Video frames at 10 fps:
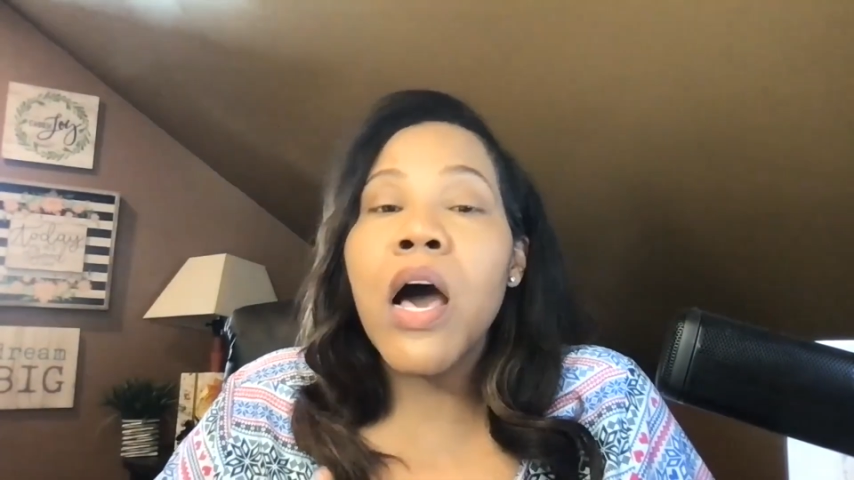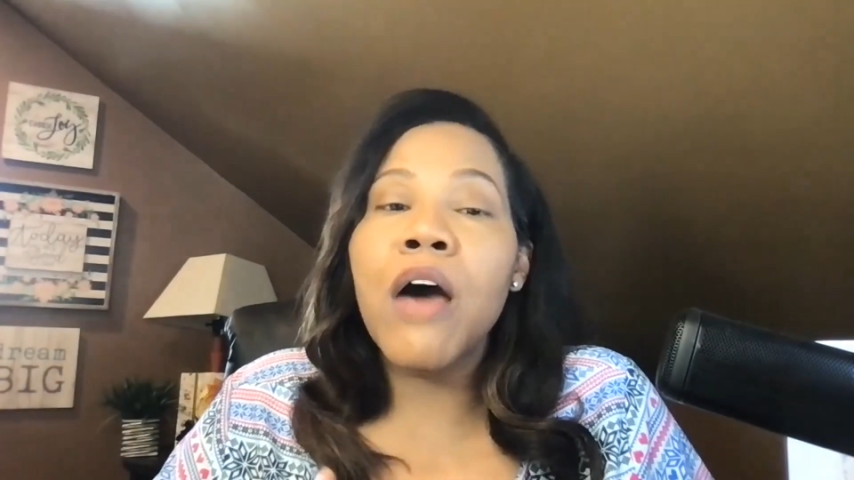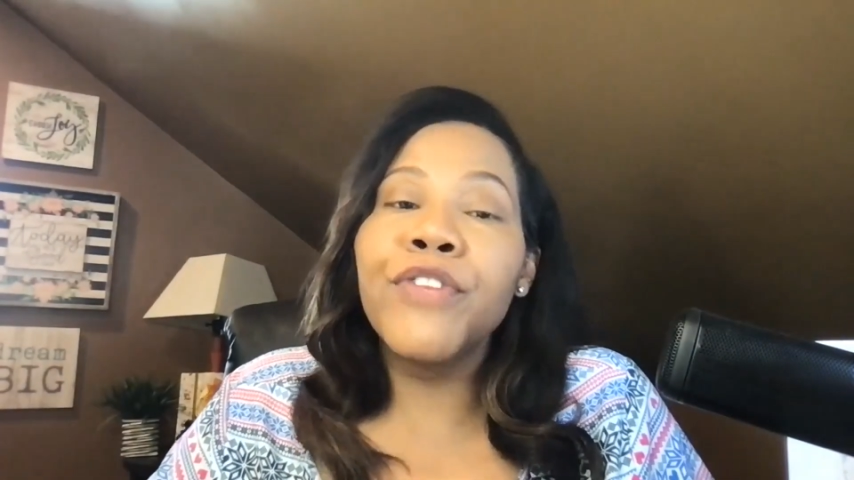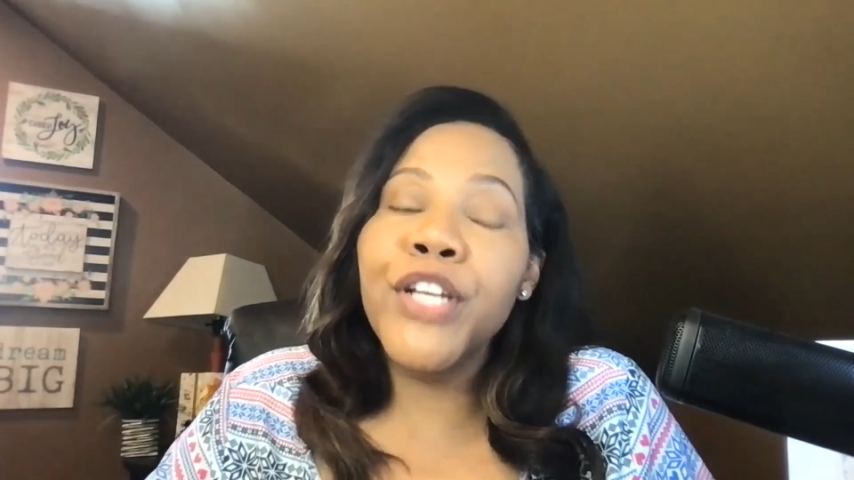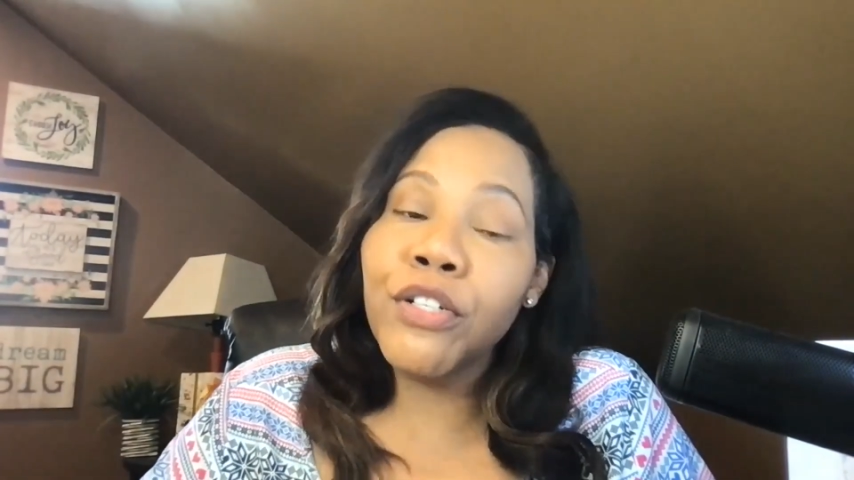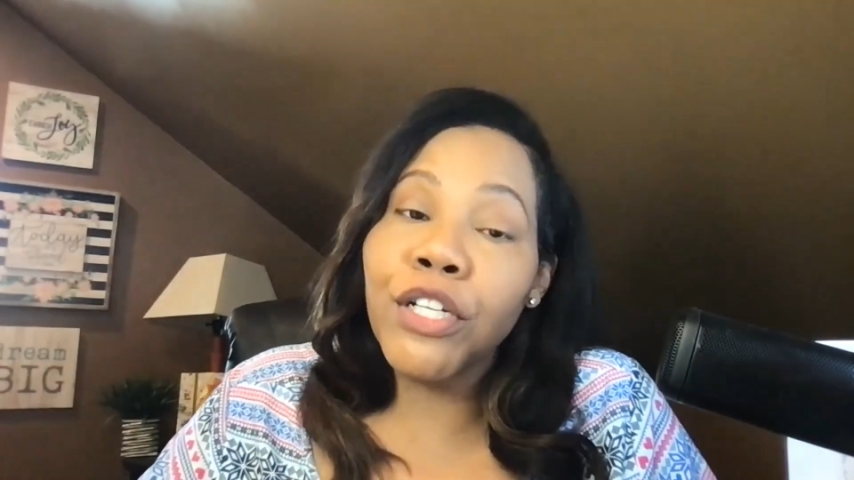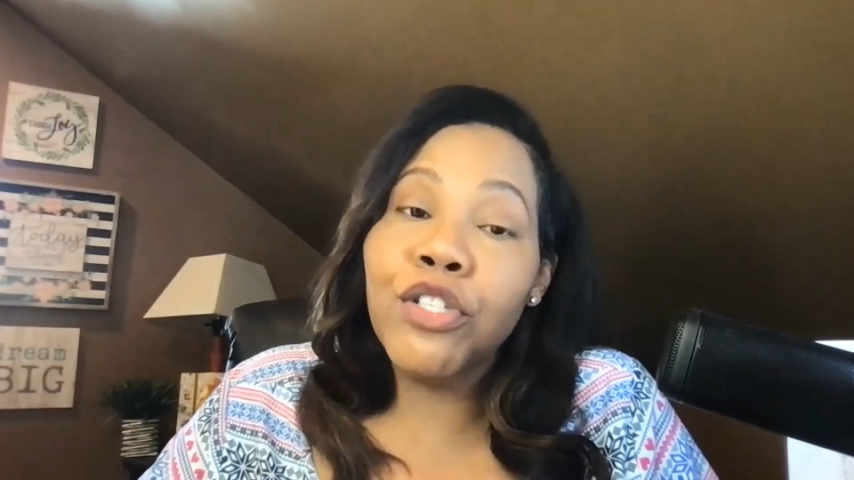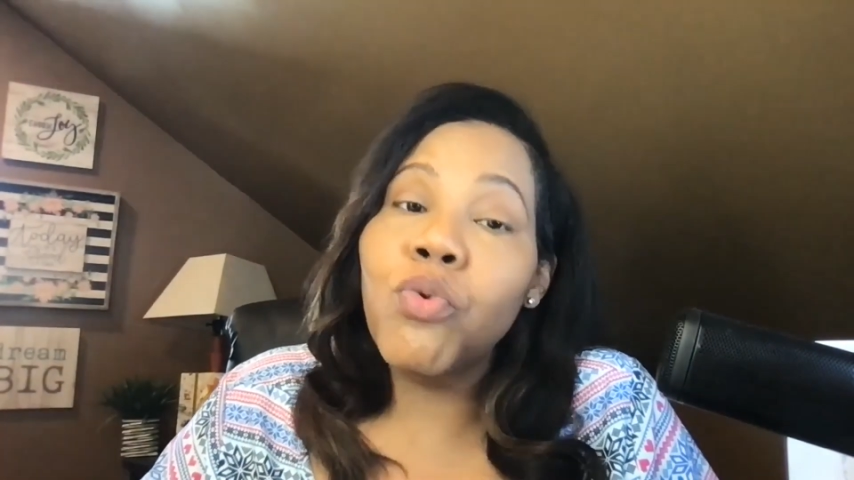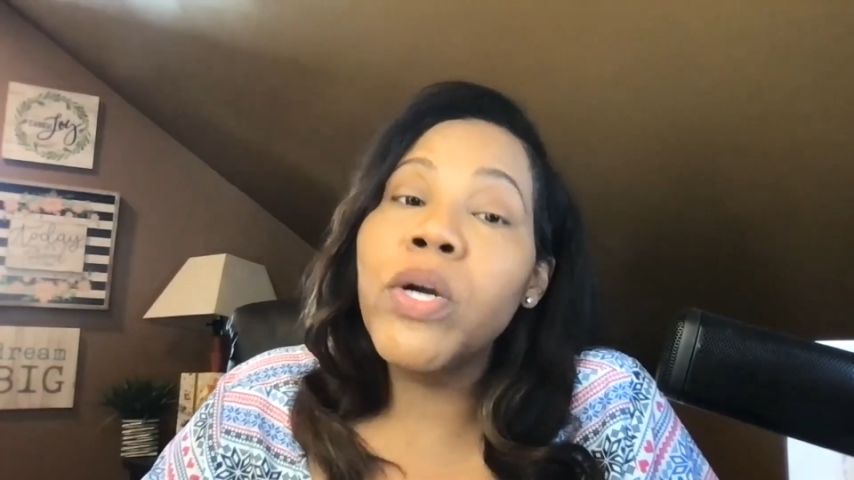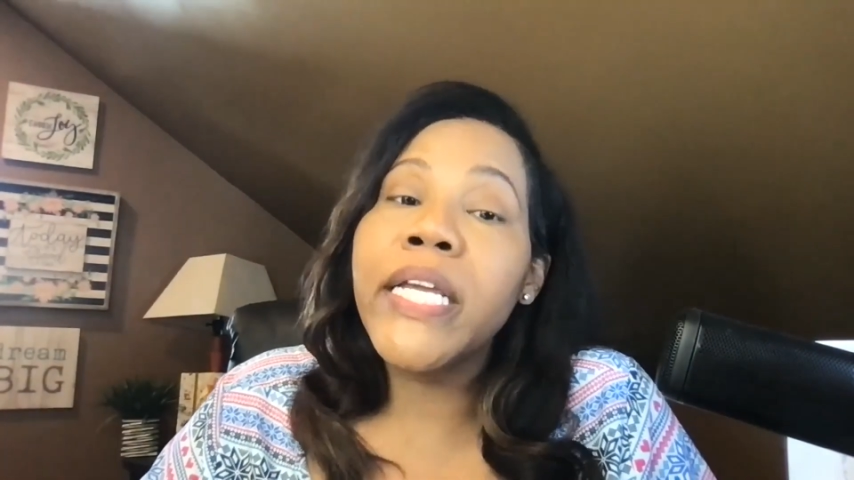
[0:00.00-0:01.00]
of nearly
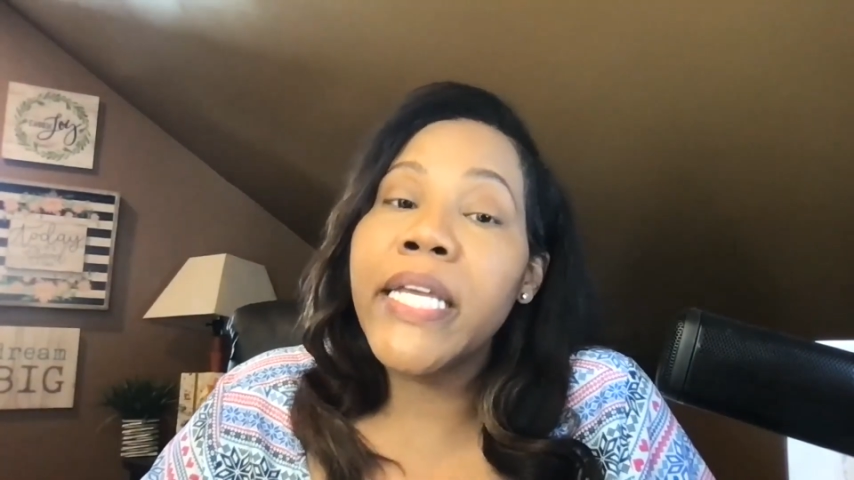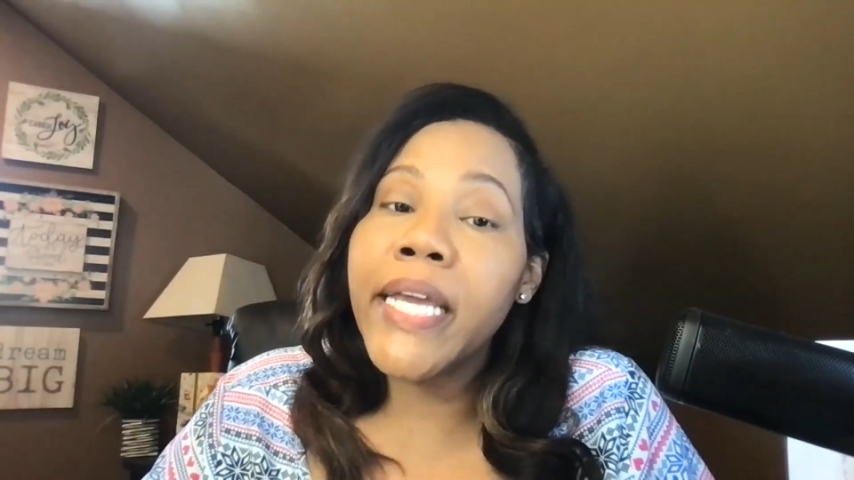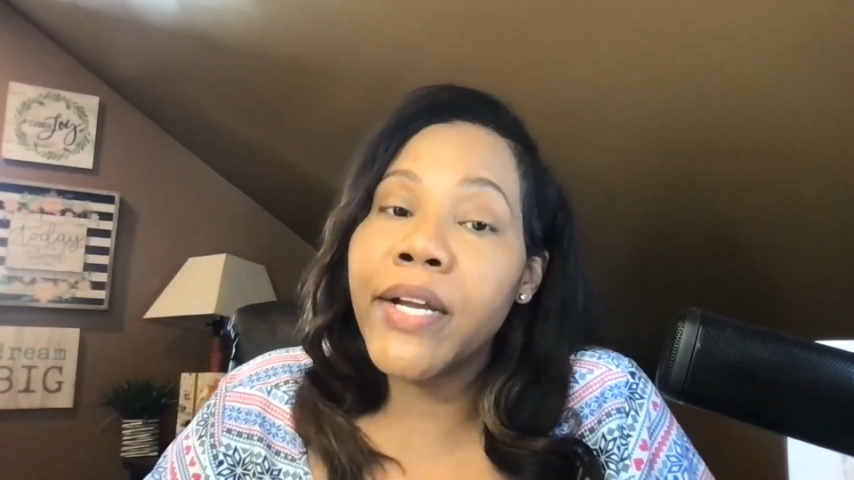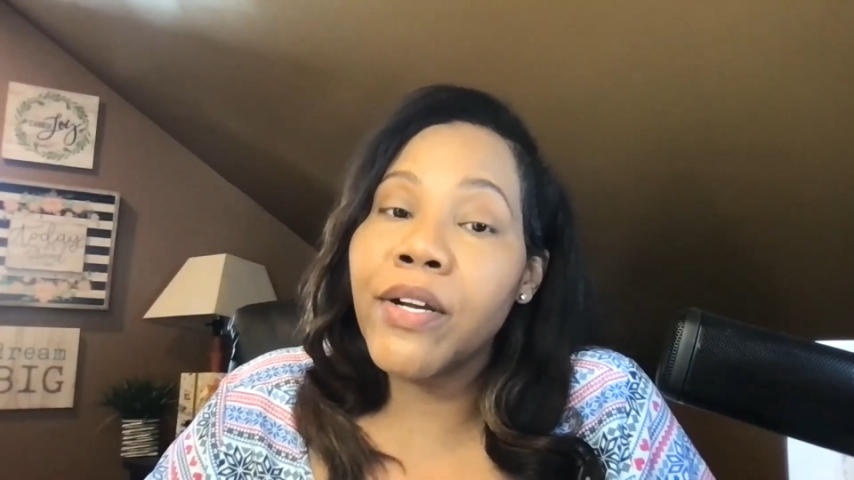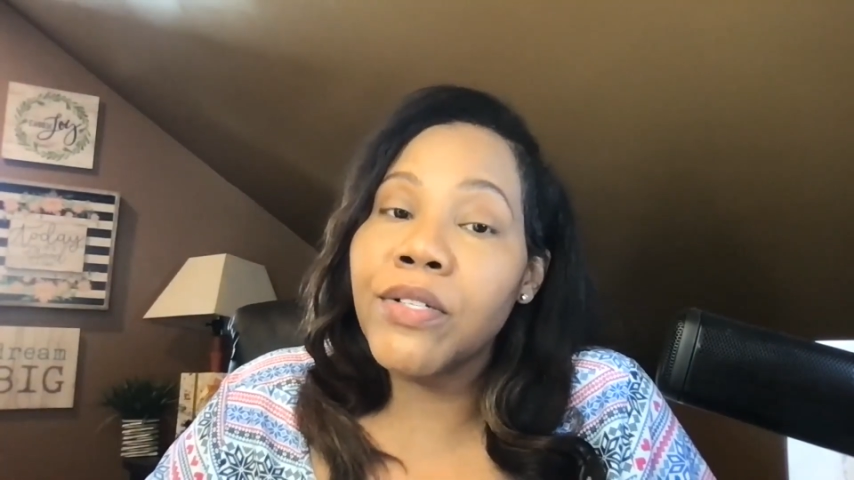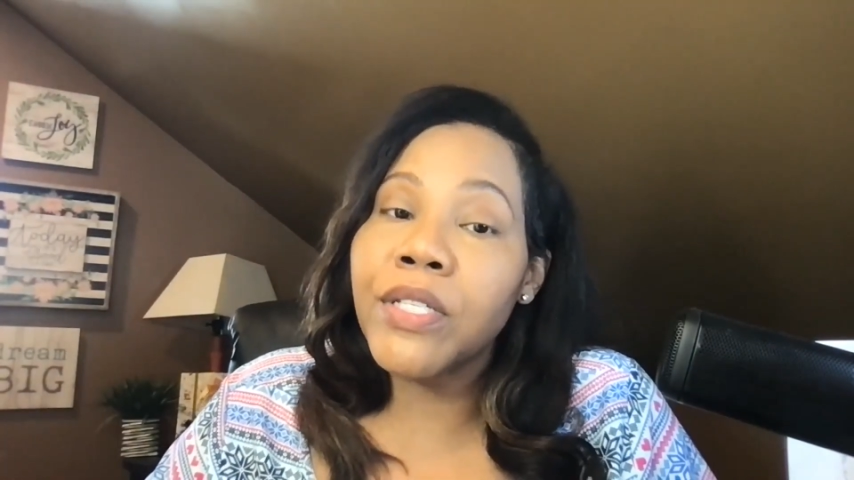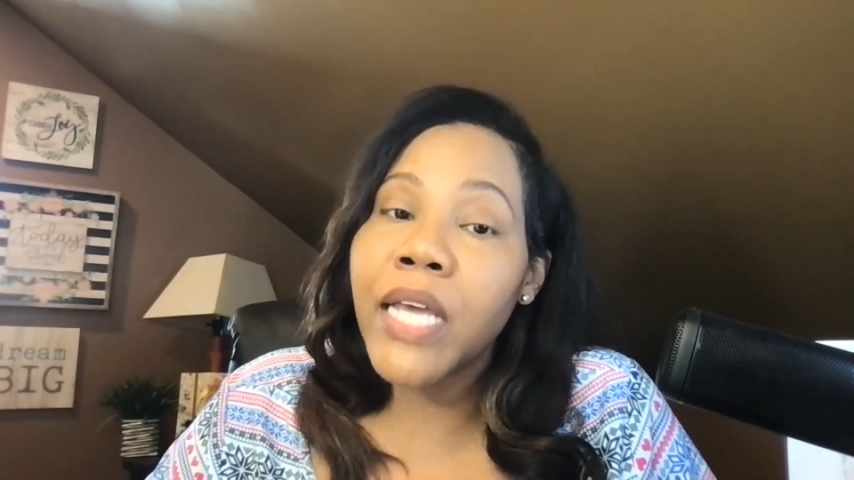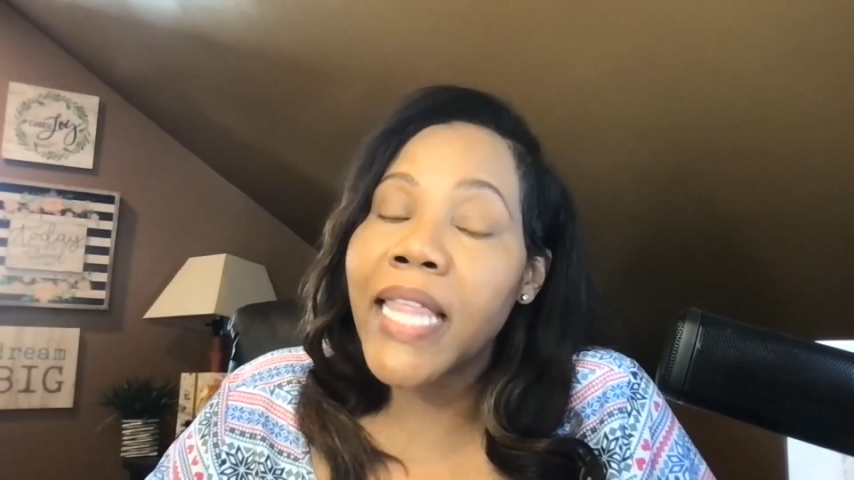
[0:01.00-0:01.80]
20 years,